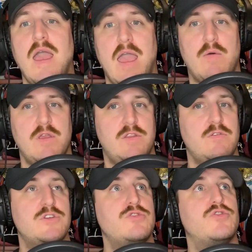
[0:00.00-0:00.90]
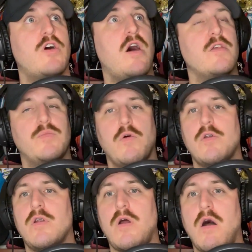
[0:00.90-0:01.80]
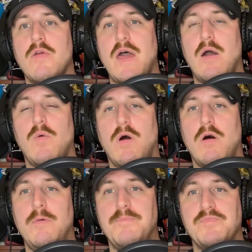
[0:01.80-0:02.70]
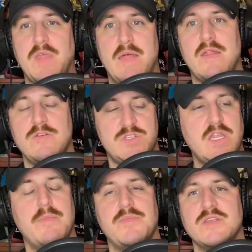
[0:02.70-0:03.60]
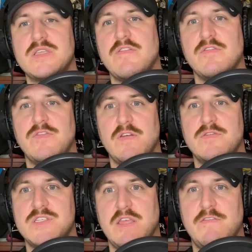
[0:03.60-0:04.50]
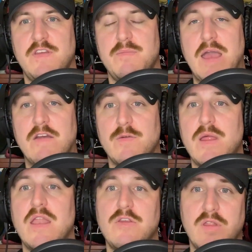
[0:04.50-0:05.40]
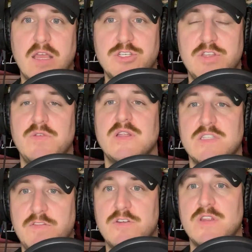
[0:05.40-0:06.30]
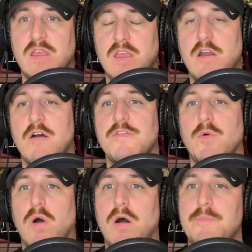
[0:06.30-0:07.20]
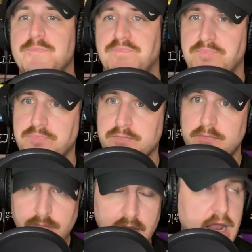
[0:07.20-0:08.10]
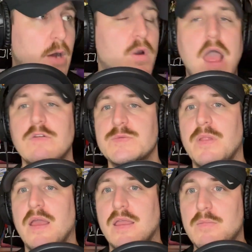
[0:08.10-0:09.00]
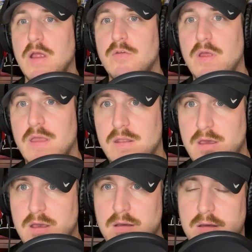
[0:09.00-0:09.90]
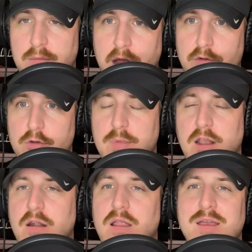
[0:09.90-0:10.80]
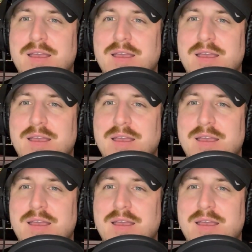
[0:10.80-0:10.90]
and what you do is you draw the border on that wall, and then you step the seven feet back from it, and you can actually do it as if you're dinking off the wall. Now, where I was playing in my in uh, my room here,